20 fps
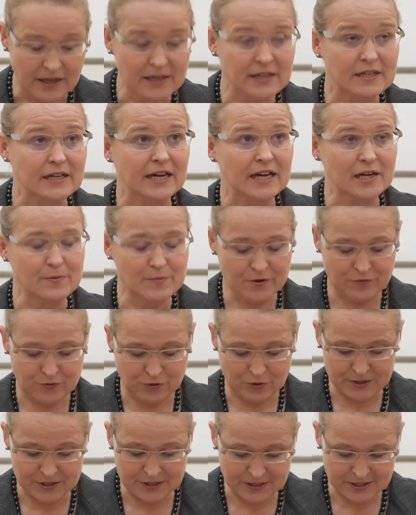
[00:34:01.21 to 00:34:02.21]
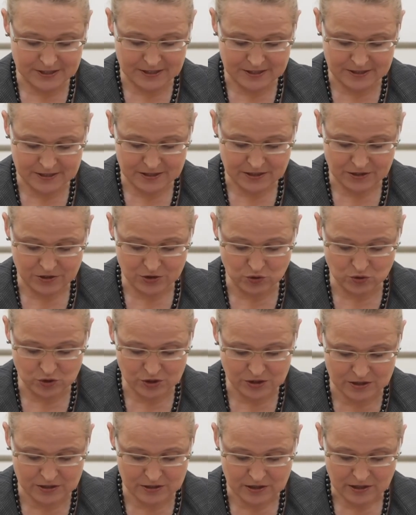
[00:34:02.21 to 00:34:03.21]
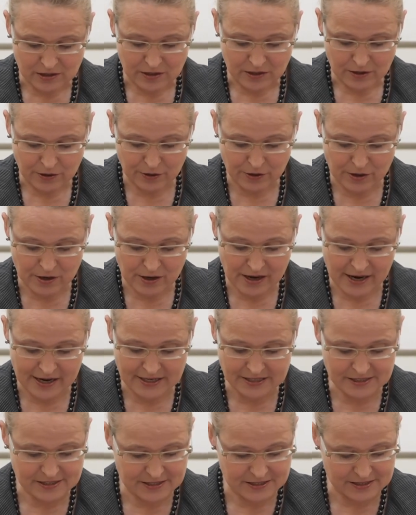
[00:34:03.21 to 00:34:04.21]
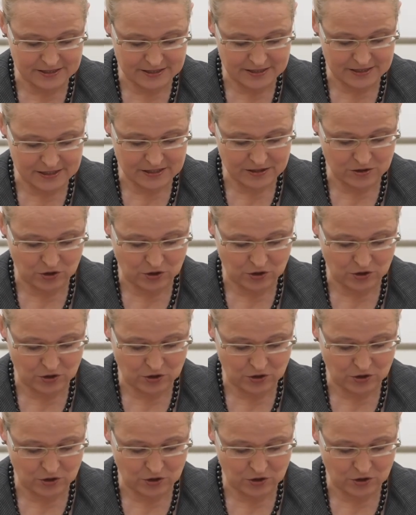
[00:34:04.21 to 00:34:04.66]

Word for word: Krämer, for instance, uses her aesthesis